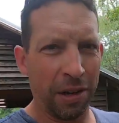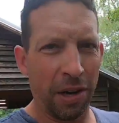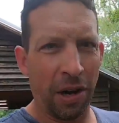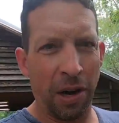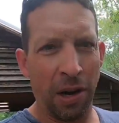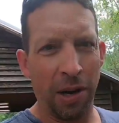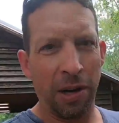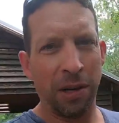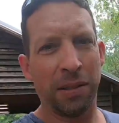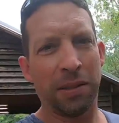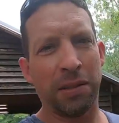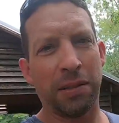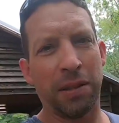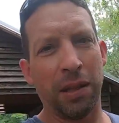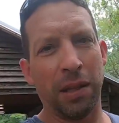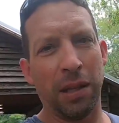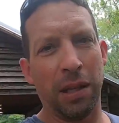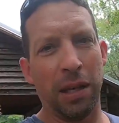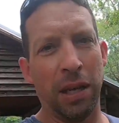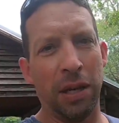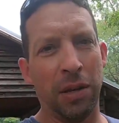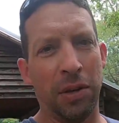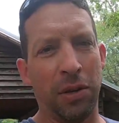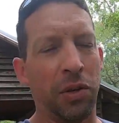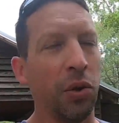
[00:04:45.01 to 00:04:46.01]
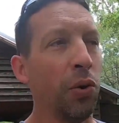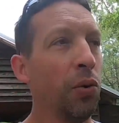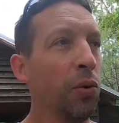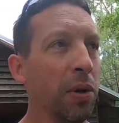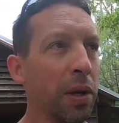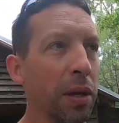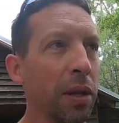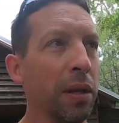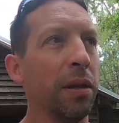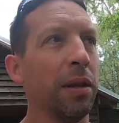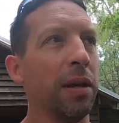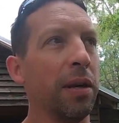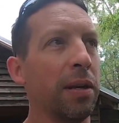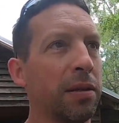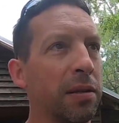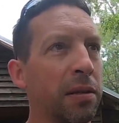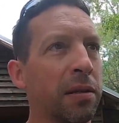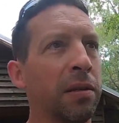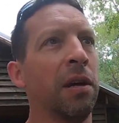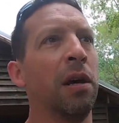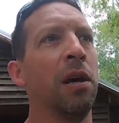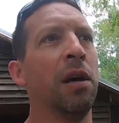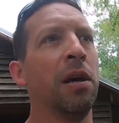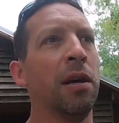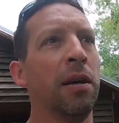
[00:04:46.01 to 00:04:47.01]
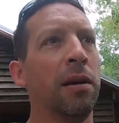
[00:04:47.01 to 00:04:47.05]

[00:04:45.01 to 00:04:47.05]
constantly doing this